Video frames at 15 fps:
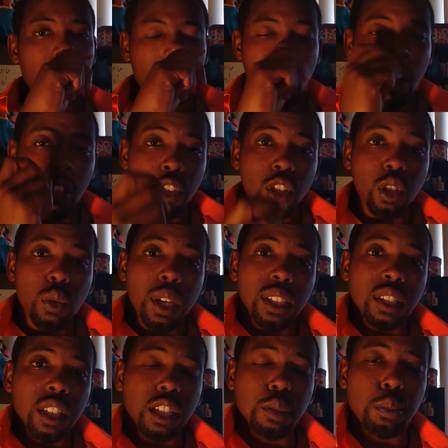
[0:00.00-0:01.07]
On the
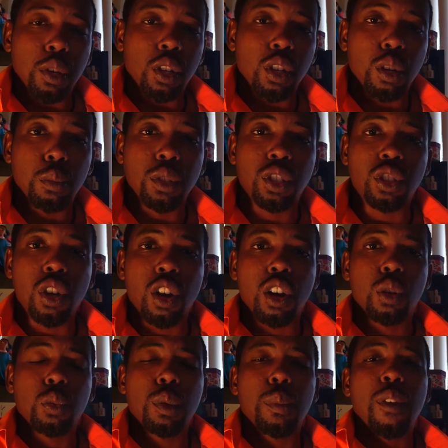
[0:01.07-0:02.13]
USS Bonhomme
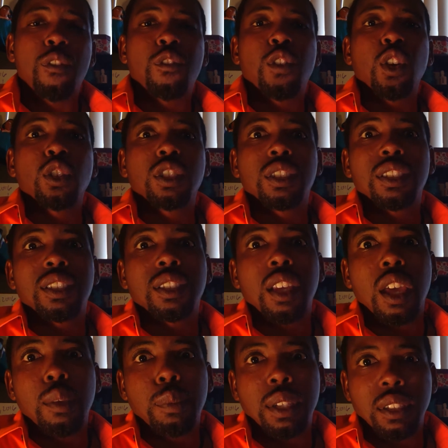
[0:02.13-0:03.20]
Richard, one of my first
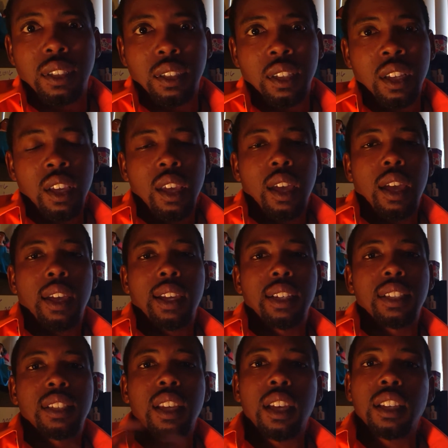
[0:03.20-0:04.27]
assignments, I got
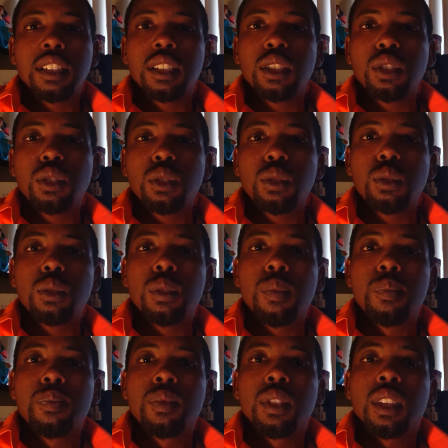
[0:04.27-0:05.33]
assigned to
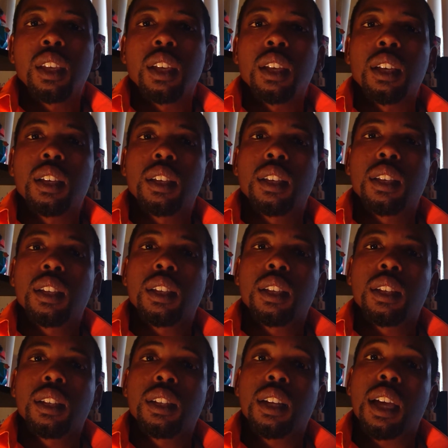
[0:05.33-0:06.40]

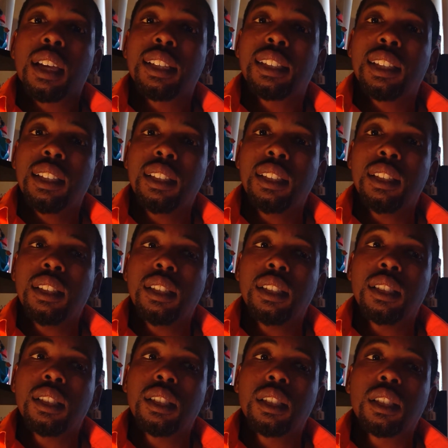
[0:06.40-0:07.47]
an IT
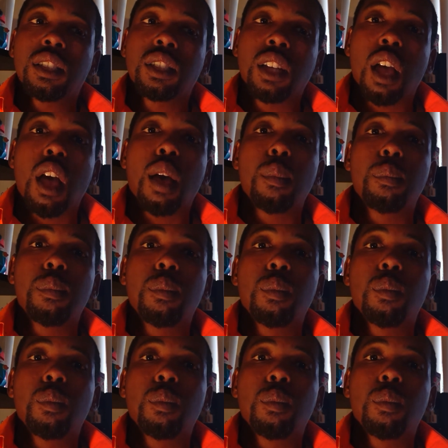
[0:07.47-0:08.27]
shop